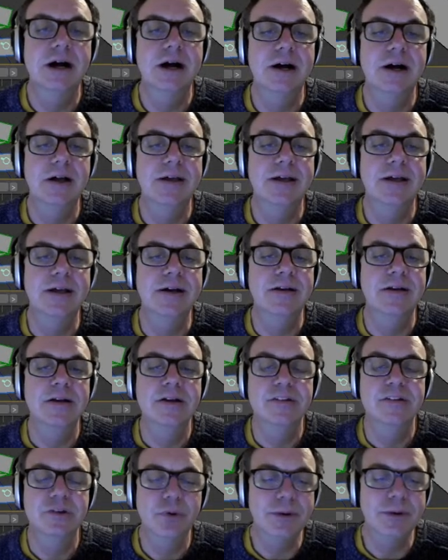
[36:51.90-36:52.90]
here.
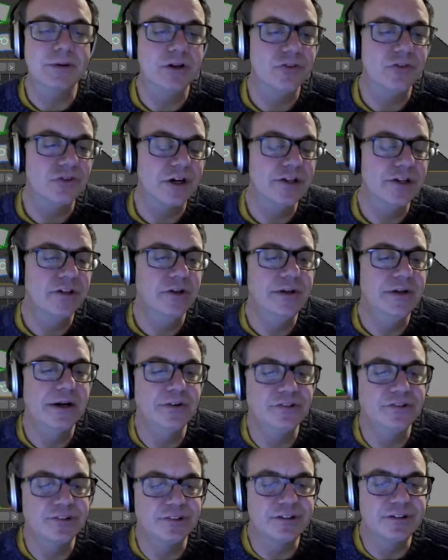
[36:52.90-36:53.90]
So what I'm going to try and do now
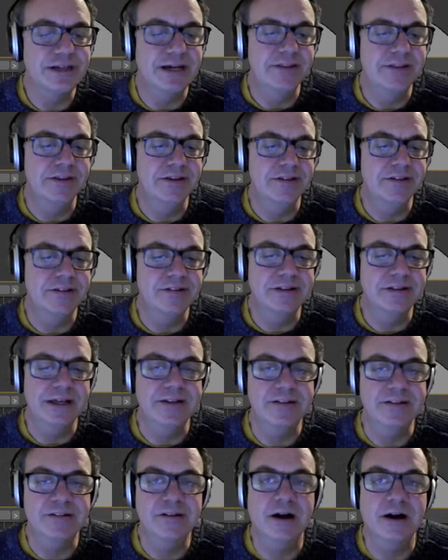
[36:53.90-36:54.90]
is just get this
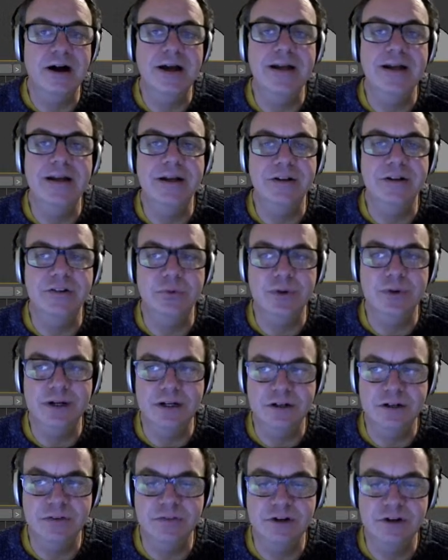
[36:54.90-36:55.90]
tiling to
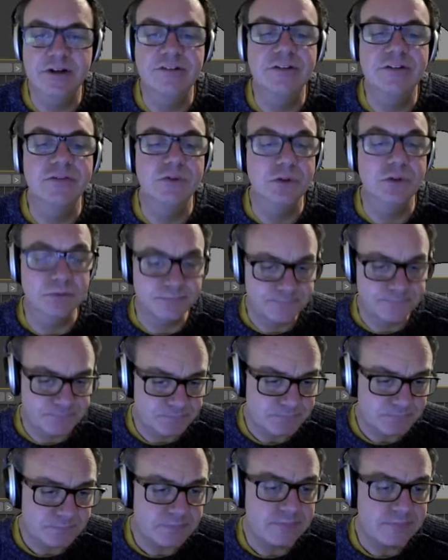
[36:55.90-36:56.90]
work first of all.
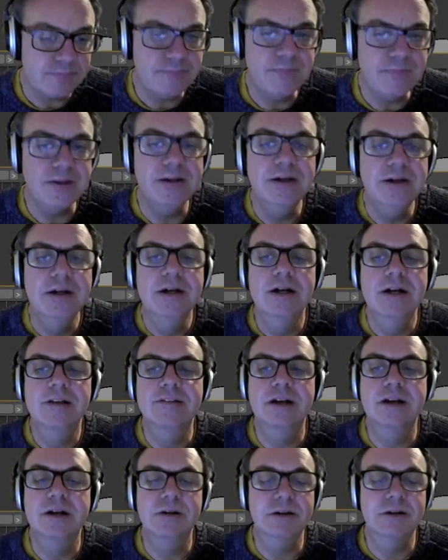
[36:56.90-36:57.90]

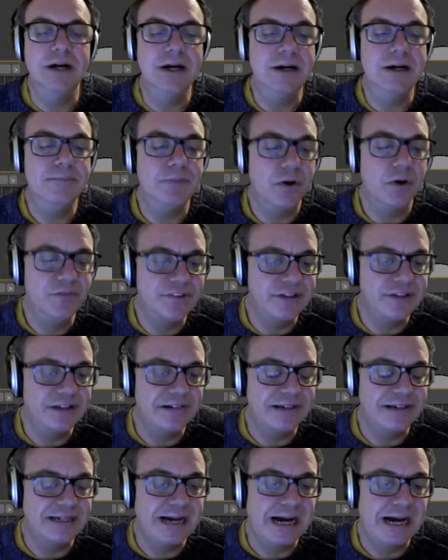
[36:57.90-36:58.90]
So obviously there
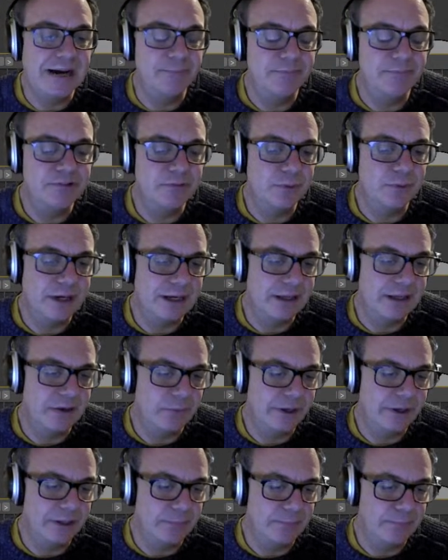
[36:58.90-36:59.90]
are gaps where
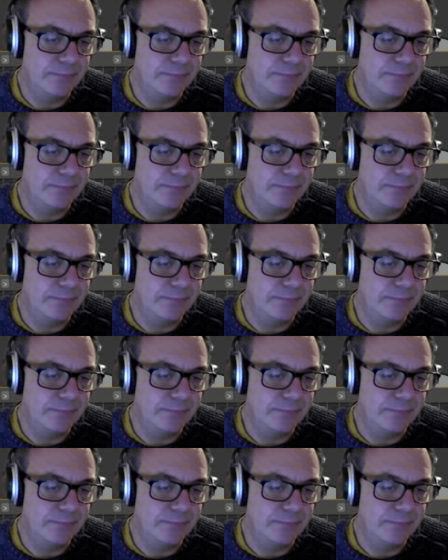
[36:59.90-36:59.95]
the